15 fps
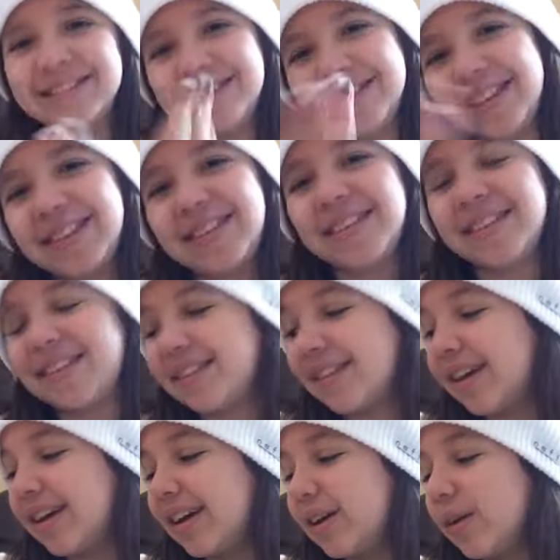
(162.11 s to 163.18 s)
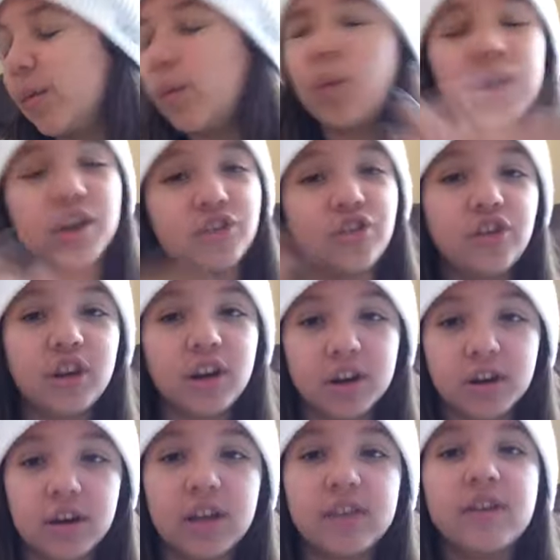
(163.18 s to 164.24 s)
this is like when she
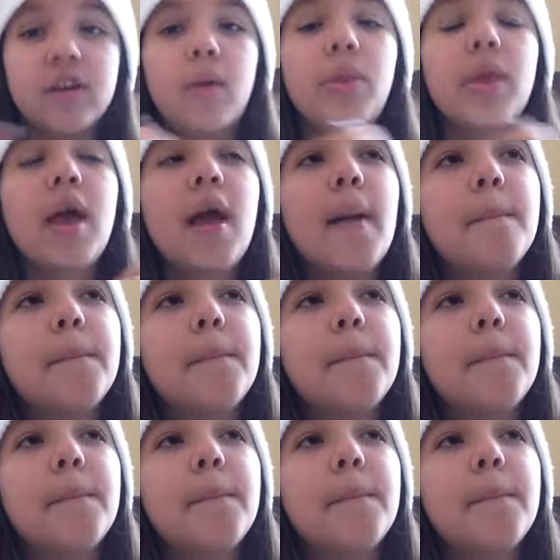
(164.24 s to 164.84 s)
got her head tilt,